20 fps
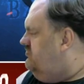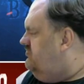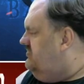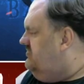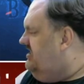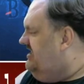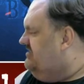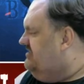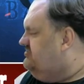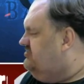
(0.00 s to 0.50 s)

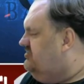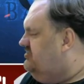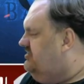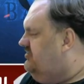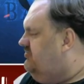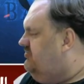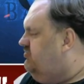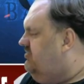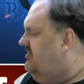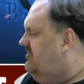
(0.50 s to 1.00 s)
actually
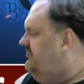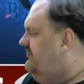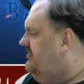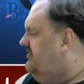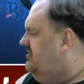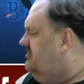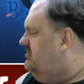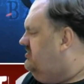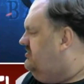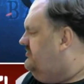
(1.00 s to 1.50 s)
what
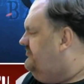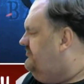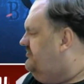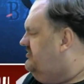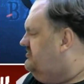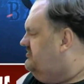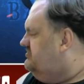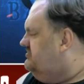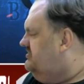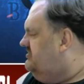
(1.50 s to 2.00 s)
they are,
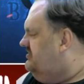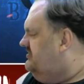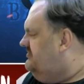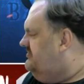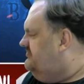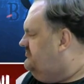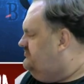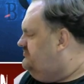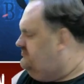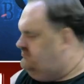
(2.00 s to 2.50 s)
but
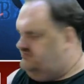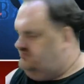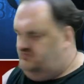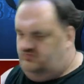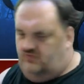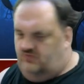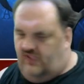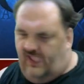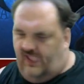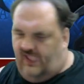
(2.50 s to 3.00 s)

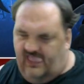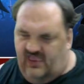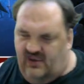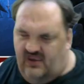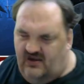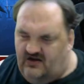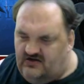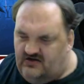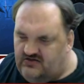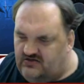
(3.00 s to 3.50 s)

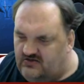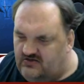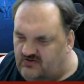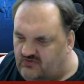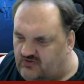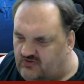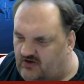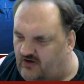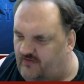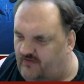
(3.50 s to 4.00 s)

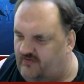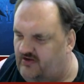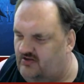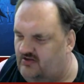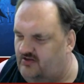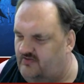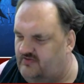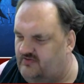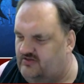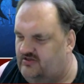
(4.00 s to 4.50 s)
hold on a minute.
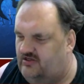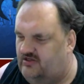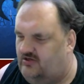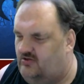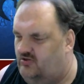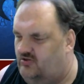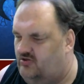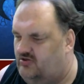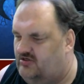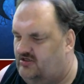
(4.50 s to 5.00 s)
Let me take a
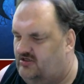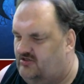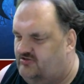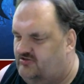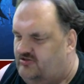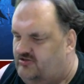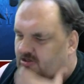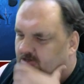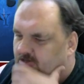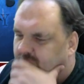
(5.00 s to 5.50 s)
look and I'll
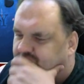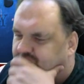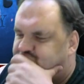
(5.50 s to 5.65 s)
tell you.